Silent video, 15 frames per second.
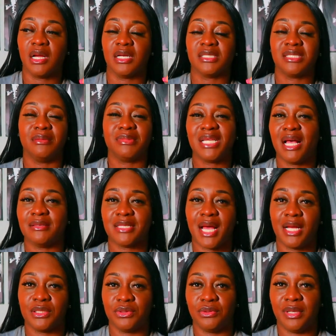because sometimes
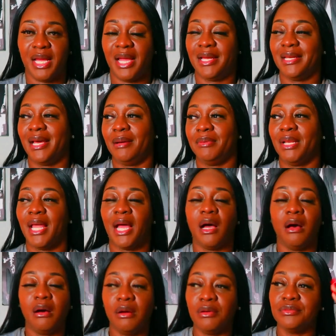i do that and i'll be like
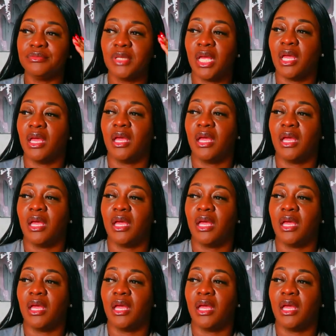oh